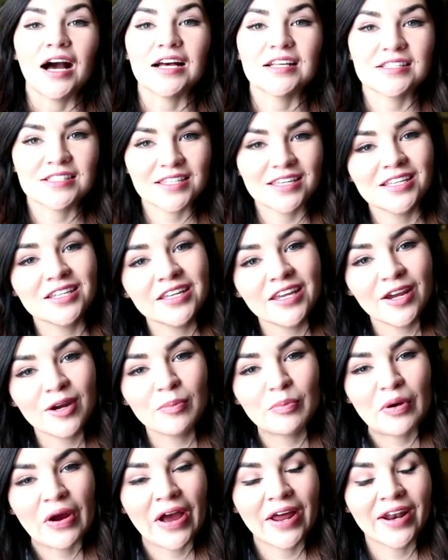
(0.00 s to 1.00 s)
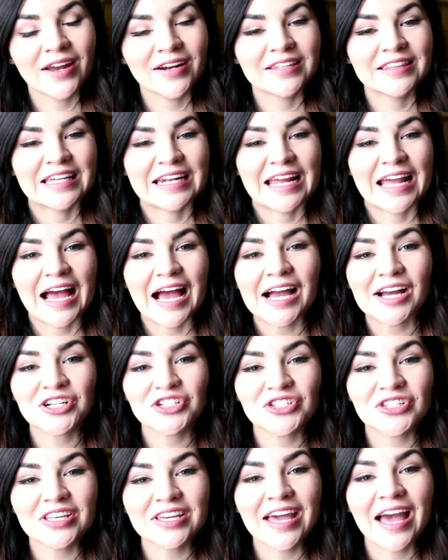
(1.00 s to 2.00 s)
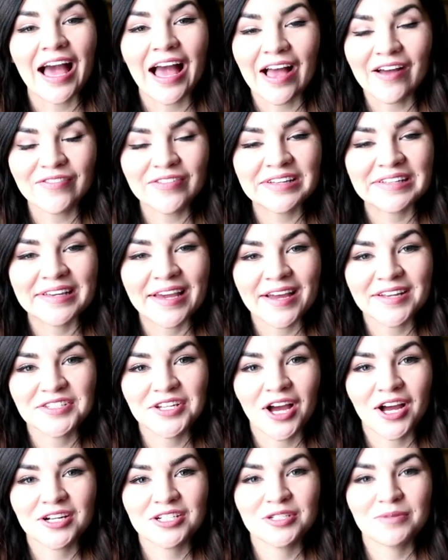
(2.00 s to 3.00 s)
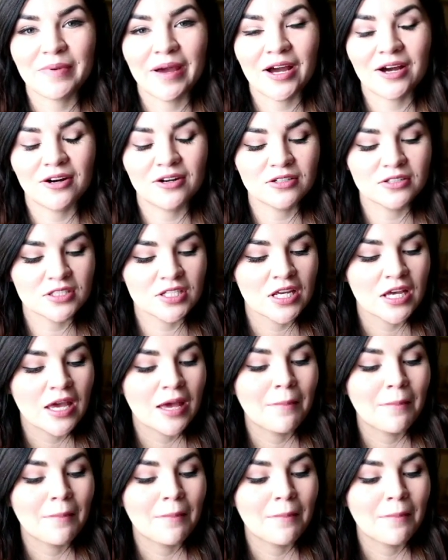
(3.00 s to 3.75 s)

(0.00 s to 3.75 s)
A skincare product that I actually haven't yet talked about,